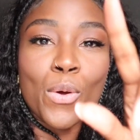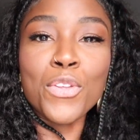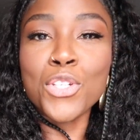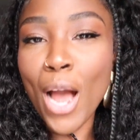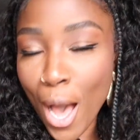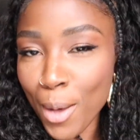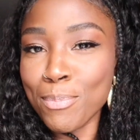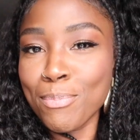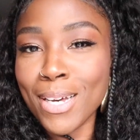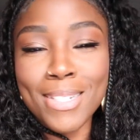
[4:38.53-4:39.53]
join the tribe,
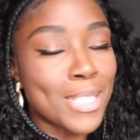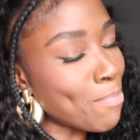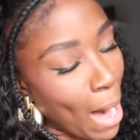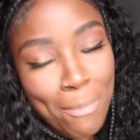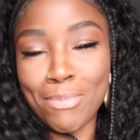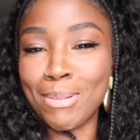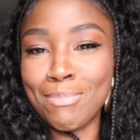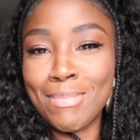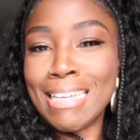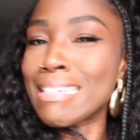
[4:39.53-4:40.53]
because it's
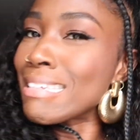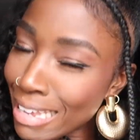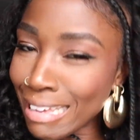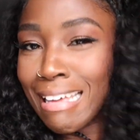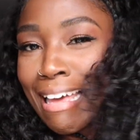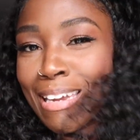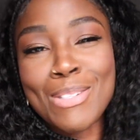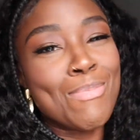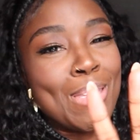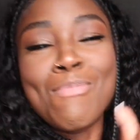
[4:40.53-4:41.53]
popping, it's lit, and
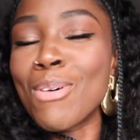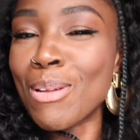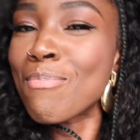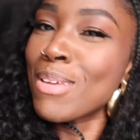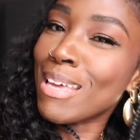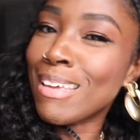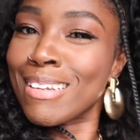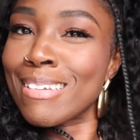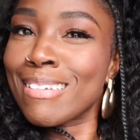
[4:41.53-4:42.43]
it's where you want to be.